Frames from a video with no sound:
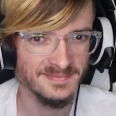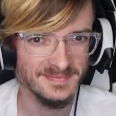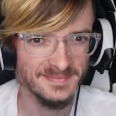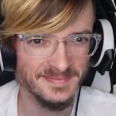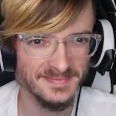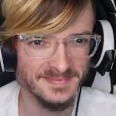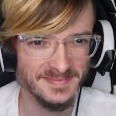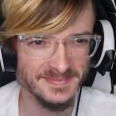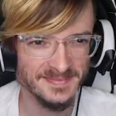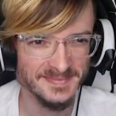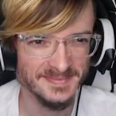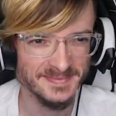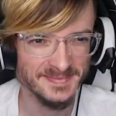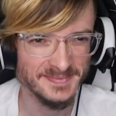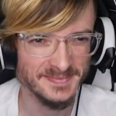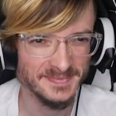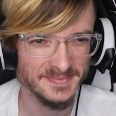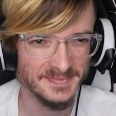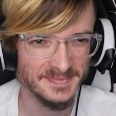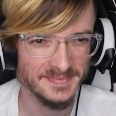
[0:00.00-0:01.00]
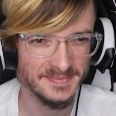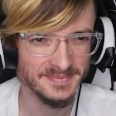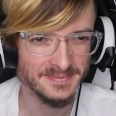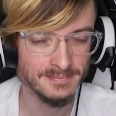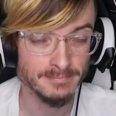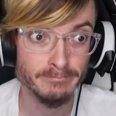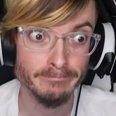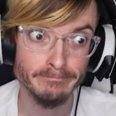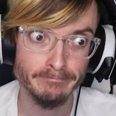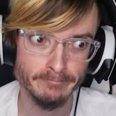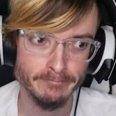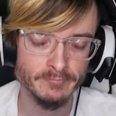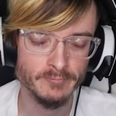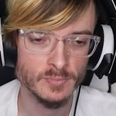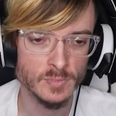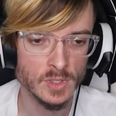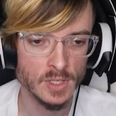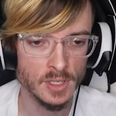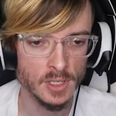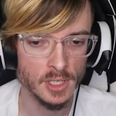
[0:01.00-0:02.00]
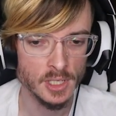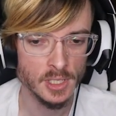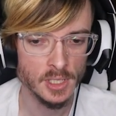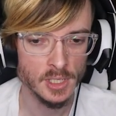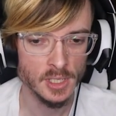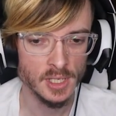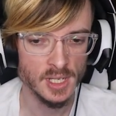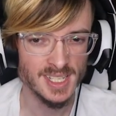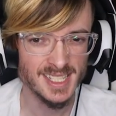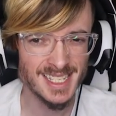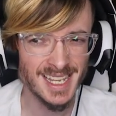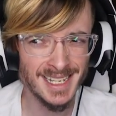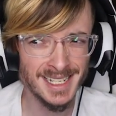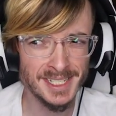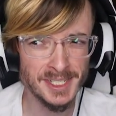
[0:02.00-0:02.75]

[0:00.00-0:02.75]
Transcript: and yet we see nothing, only vast emptiness.